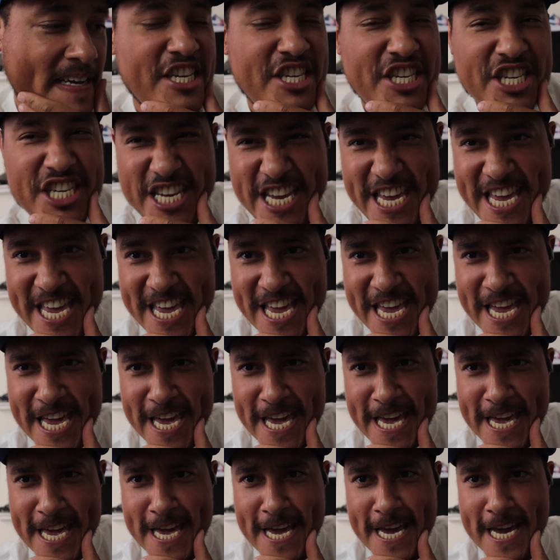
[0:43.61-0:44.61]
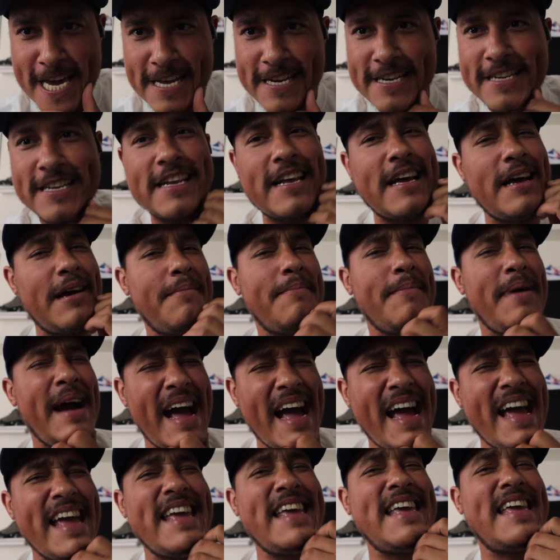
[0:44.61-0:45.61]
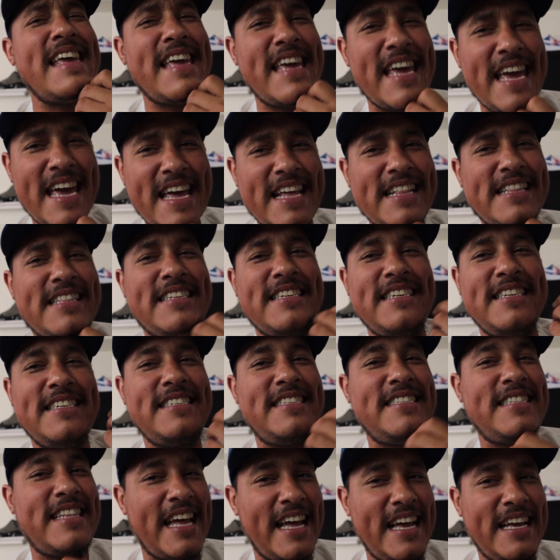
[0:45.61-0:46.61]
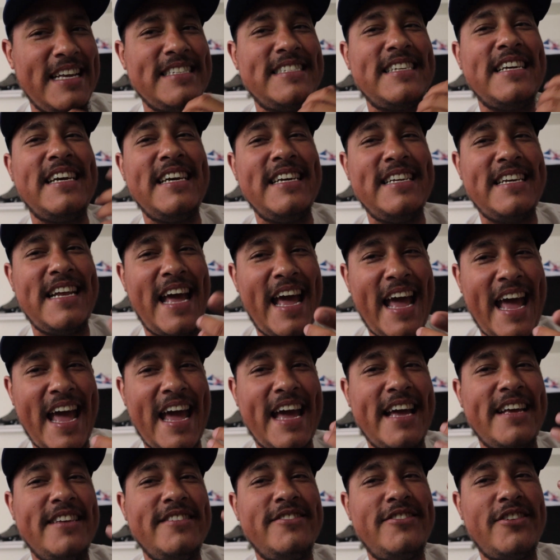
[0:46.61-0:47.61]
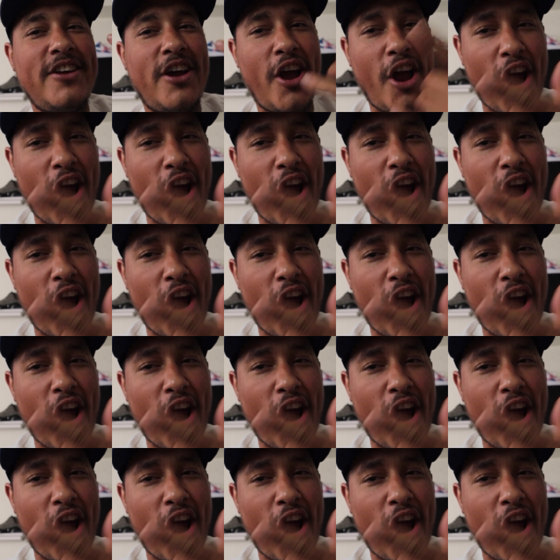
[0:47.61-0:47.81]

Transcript: shit, I might get these things in hands